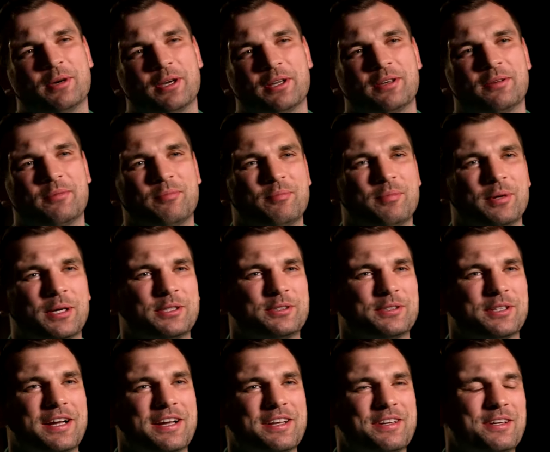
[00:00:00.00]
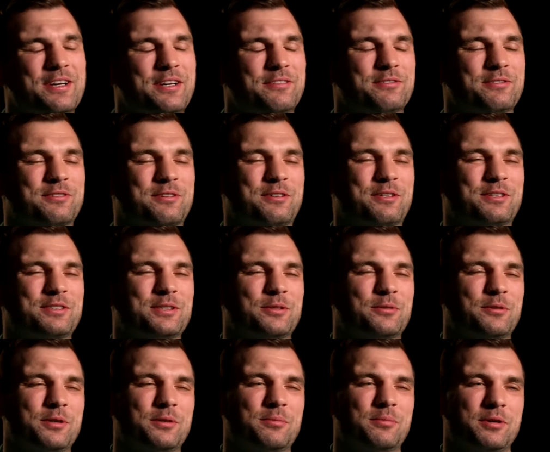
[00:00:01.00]
bite bite your hand off. Of course, I
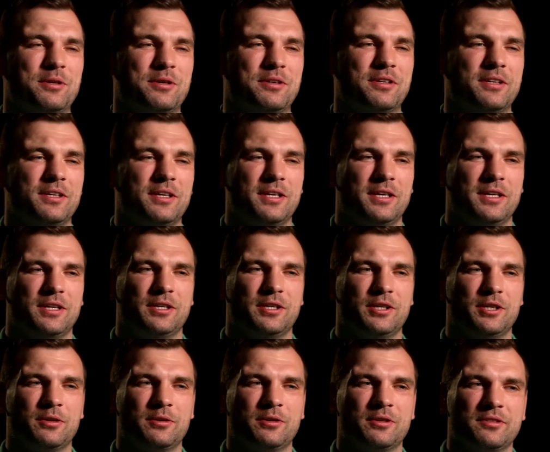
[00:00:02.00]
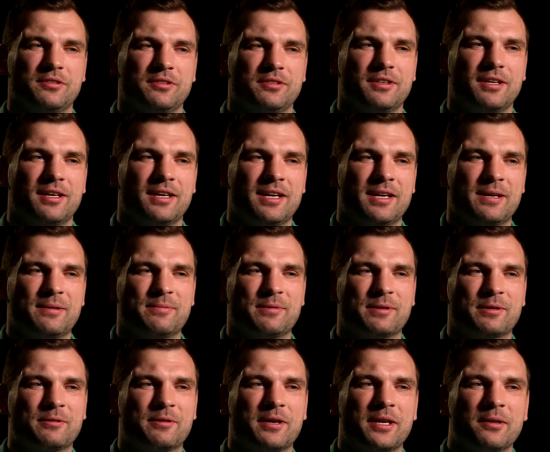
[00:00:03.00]
would. But you know, there's um, an
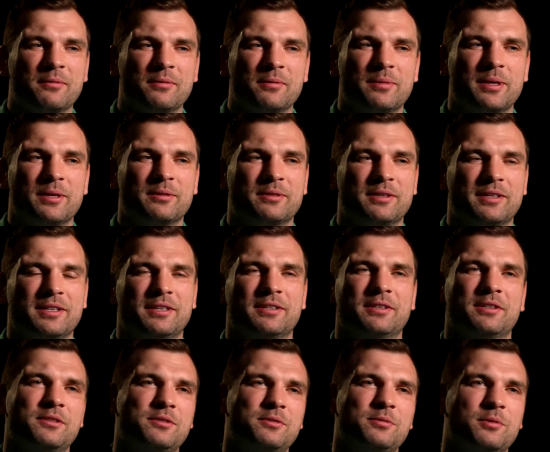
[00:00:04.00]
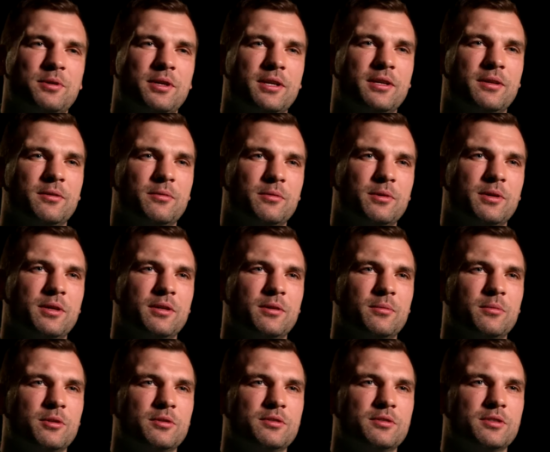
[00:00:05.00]
incredible amount of leaders within within the
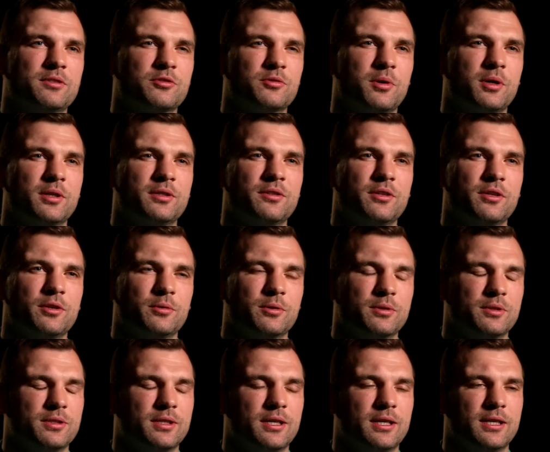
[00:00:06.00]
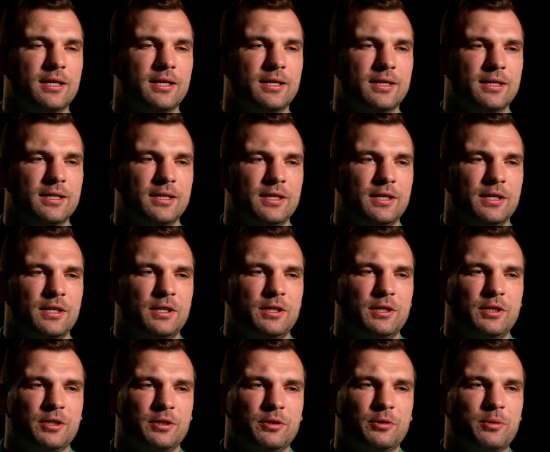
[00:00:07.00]
Munster squad too, and uh,
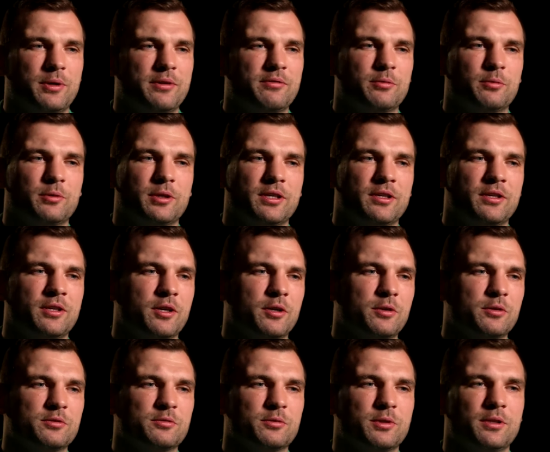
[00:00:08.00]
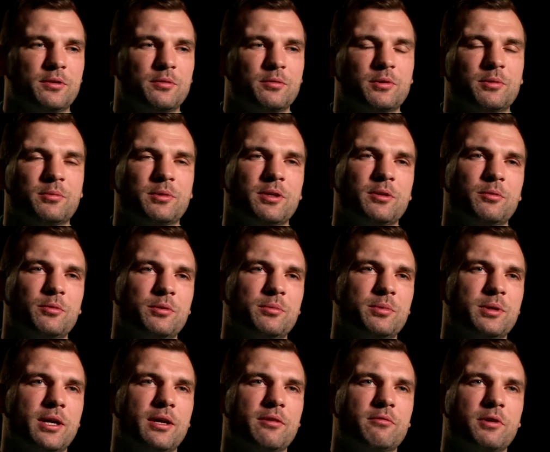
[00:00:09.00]
you know, whoever Wig goes with will be will
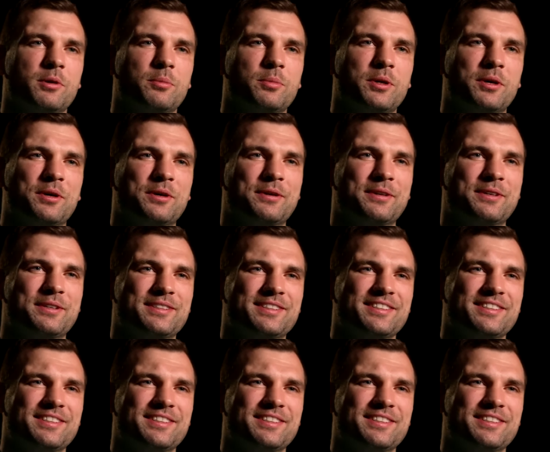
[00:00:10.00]
be getting right behind.